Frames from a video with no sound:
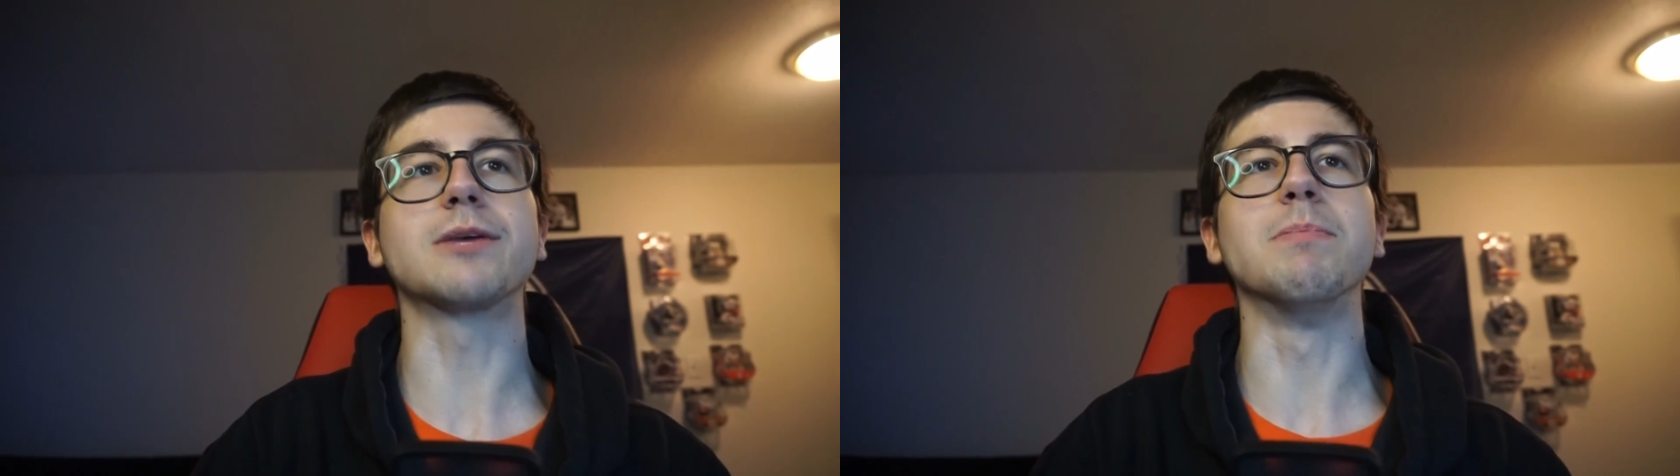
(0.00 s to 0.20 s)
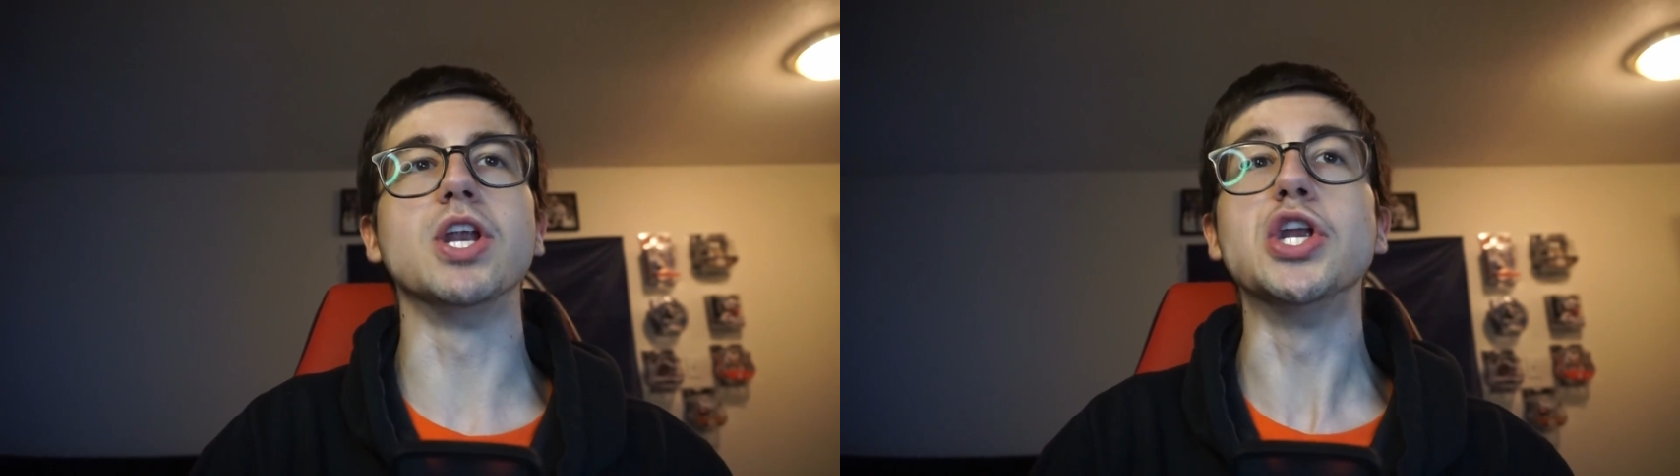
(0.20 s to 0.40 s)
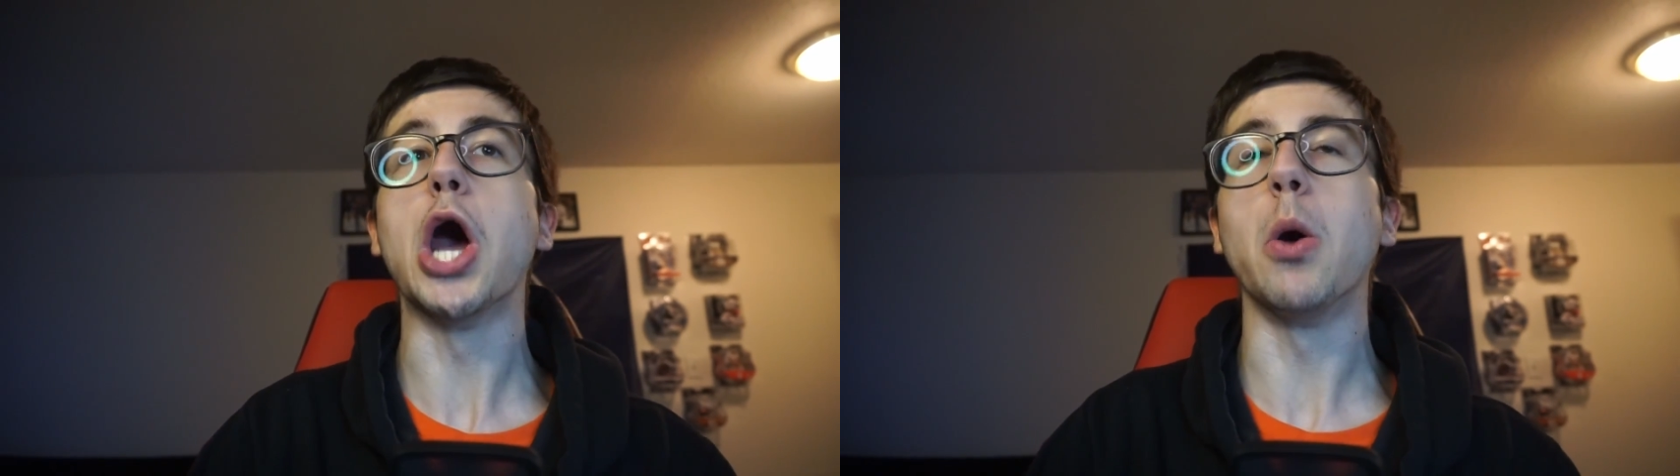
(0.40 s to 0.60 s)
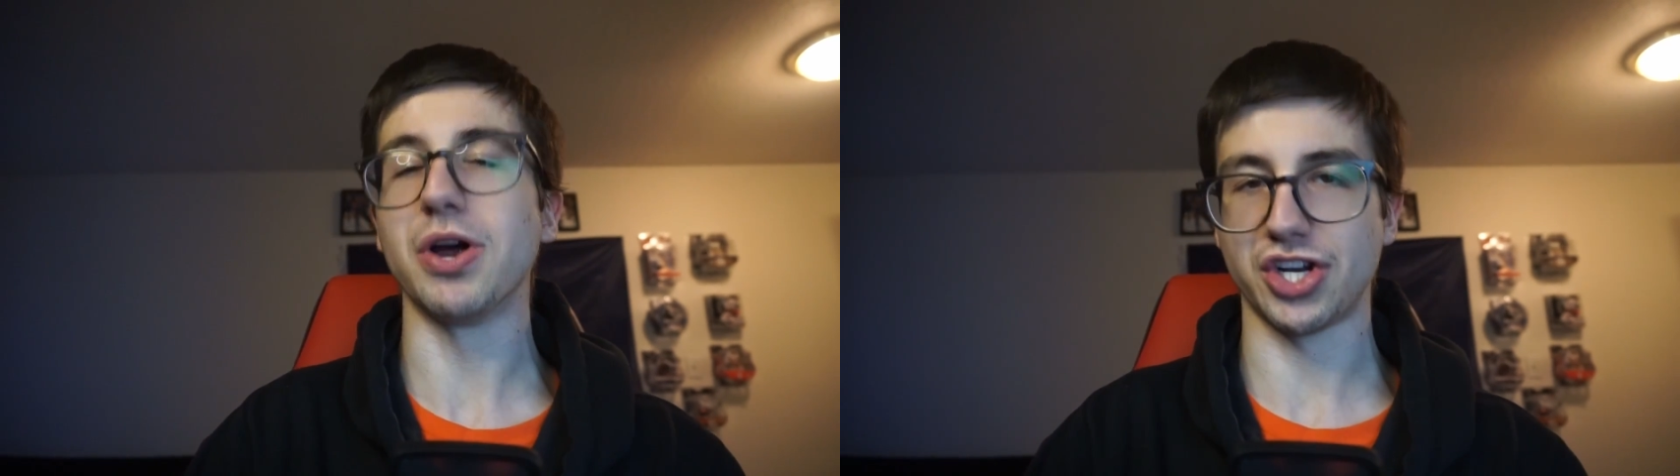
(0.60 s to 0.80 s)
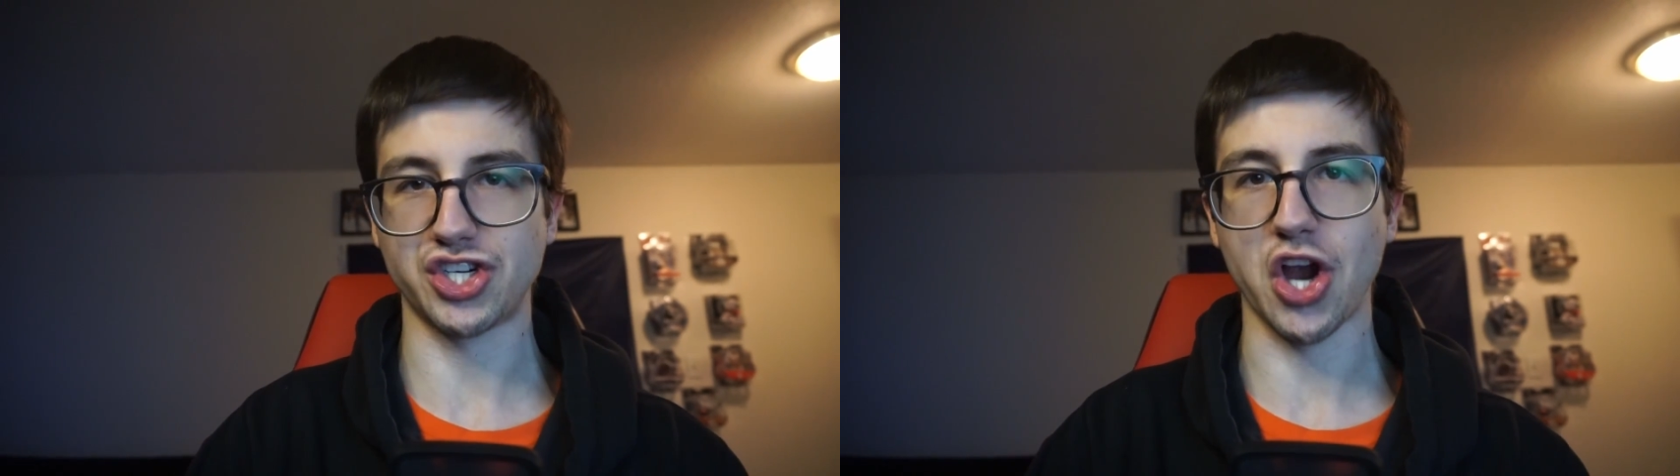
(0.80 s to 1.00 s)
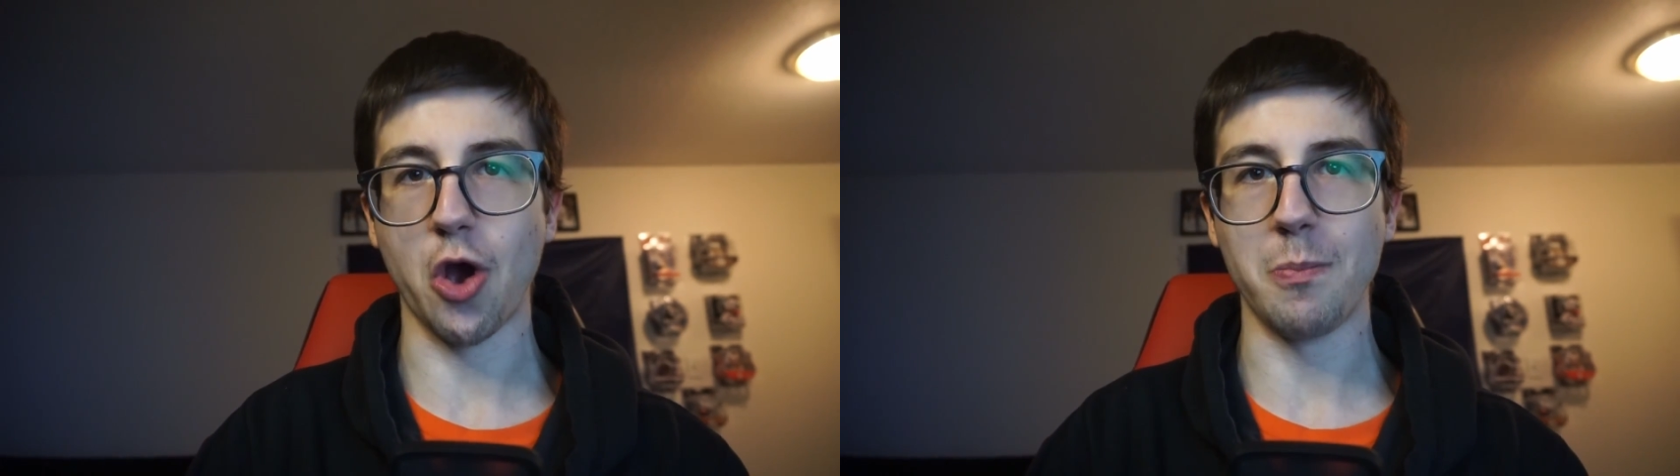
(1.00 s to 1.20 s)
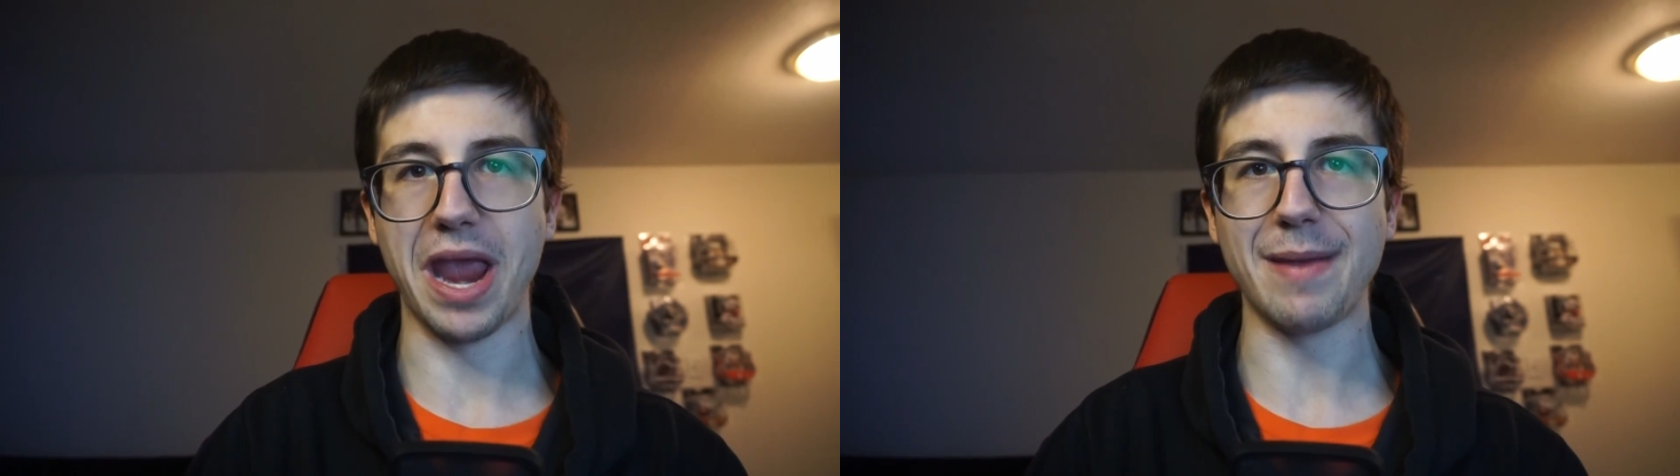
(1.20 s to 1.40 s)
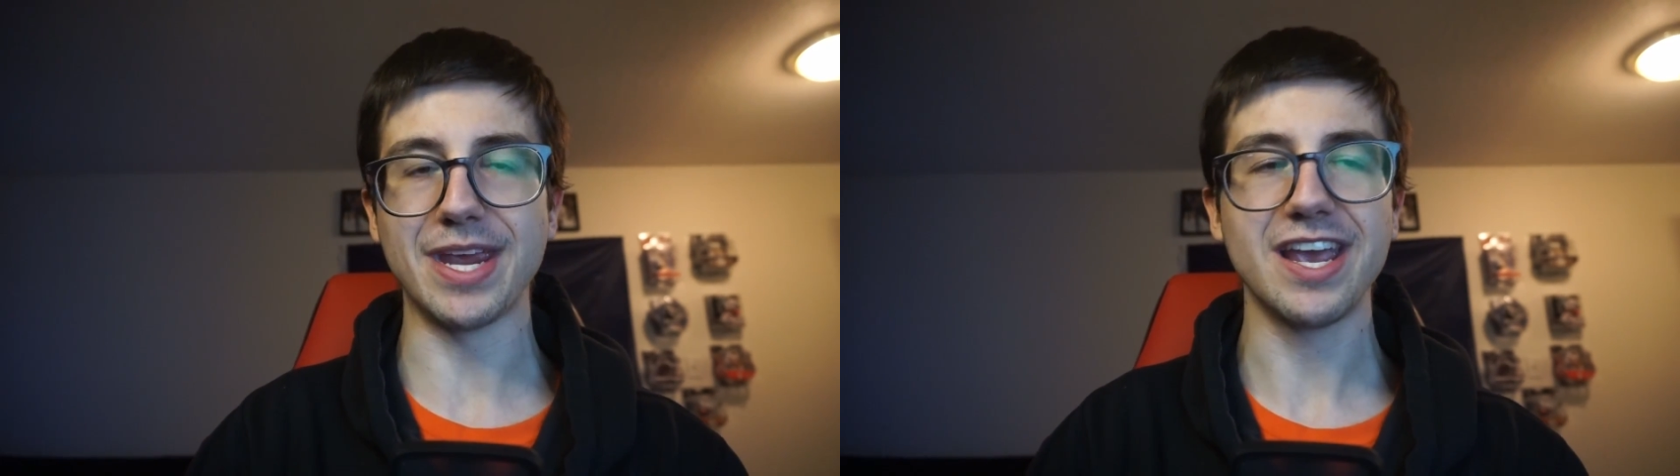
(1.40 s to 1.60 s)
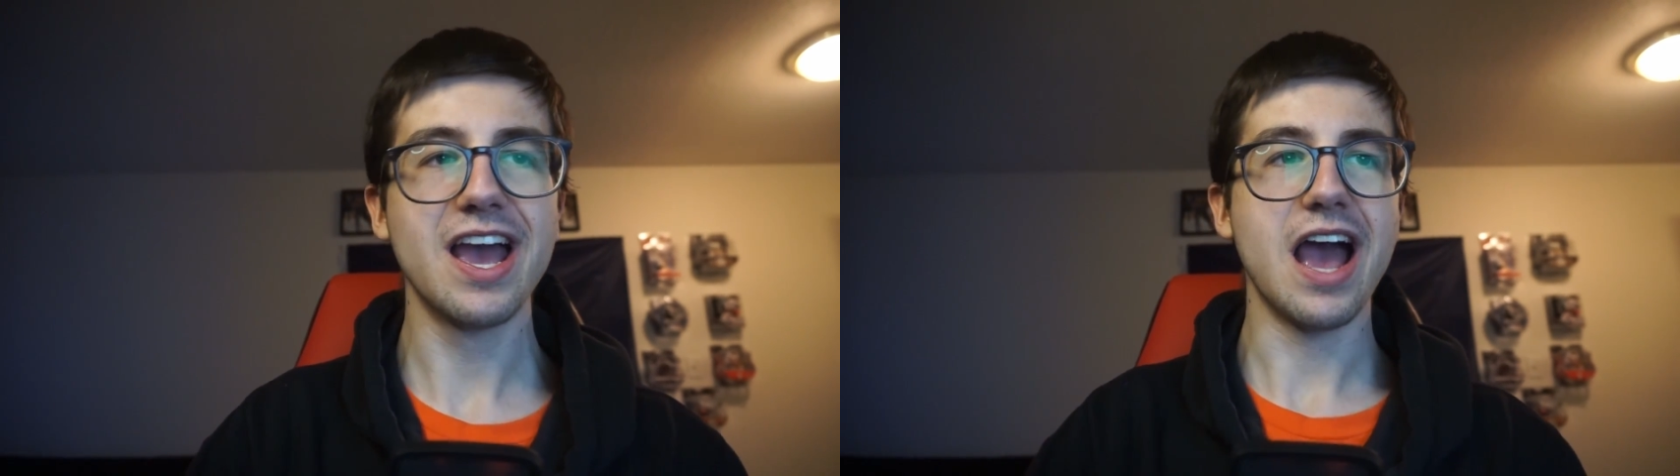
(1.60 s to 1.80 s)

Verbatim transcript: Manoah show, baby.